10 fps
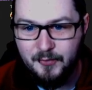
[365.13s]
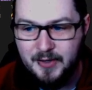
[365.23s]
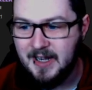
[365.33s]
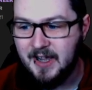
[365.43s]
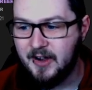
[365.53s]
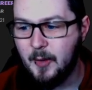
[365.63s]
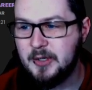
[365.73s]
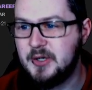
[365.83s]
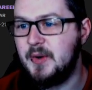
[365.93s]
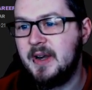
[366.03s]
really got an
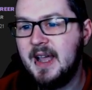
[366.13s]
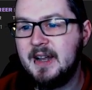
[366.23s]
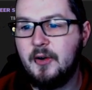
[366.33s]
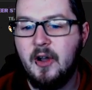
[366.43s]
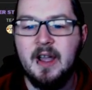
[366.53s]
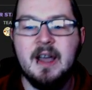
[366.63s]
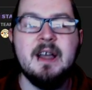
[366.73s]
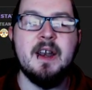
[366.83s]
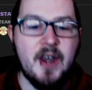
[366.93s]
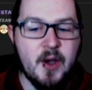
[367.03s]
opportunity at Dorog.
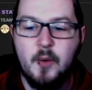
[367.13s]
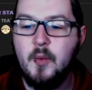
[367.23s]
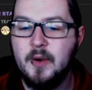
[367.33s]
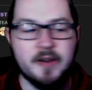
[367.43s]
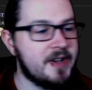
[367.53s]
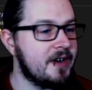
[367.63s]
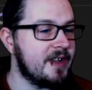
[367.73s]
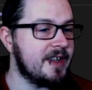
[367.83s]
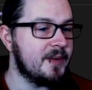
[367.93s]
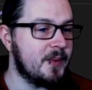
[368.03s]
Now we're
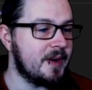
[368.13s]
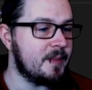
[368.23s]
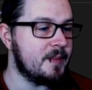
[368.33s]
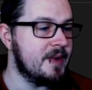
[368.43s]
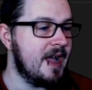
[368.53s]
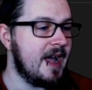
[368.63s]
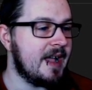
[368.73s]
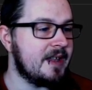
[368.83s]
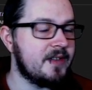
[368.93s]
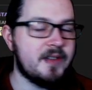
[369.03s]
starting with him
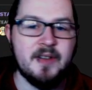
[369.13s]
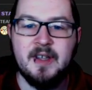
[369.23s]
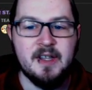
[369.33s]
as